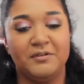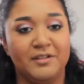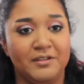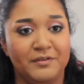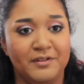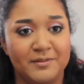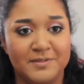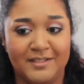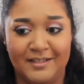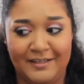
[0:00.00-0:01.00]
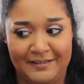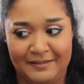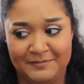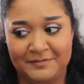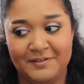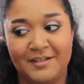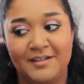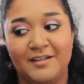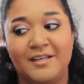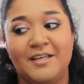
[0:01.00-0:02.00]
liquid lipstick I have
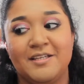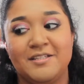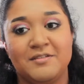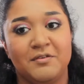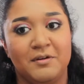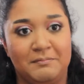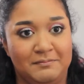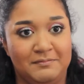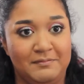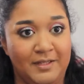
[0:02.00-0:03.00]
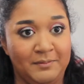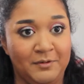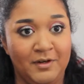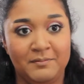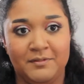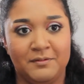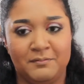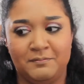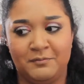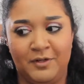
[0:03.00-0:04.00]
is from Lime Crime, the
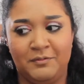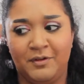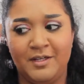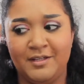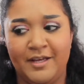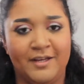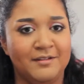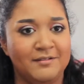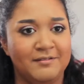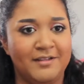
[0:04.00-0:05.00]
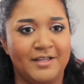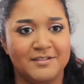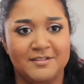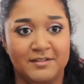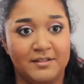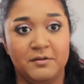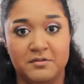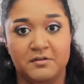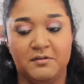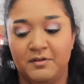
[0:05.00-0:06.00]
red one, and NYX,
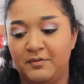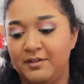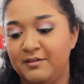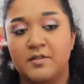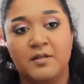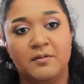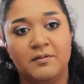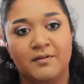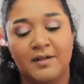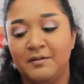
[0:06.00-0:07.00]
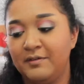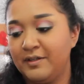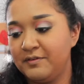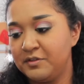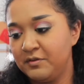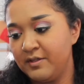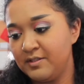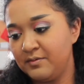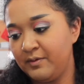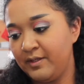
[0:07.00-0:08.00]
also the red one. So I don't really have a
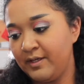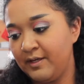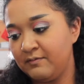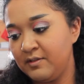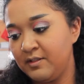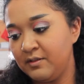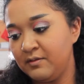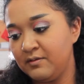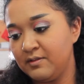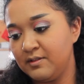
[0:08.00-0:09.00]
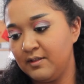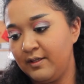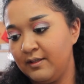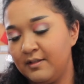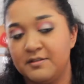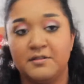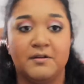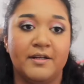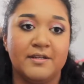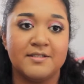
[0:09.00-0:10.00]
choice. We have to use a luster
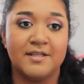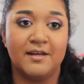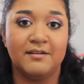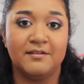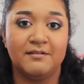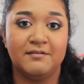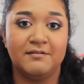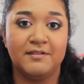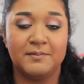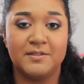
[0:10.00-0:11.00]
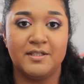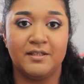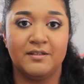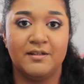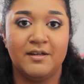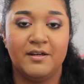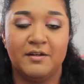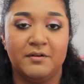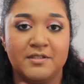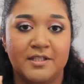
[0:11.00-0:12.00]
and a satin lipstick
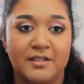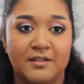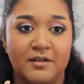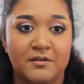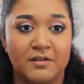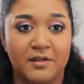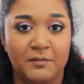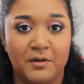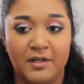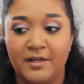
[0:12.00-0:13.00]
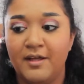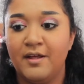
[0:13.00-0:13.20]
in order to get the color that I want.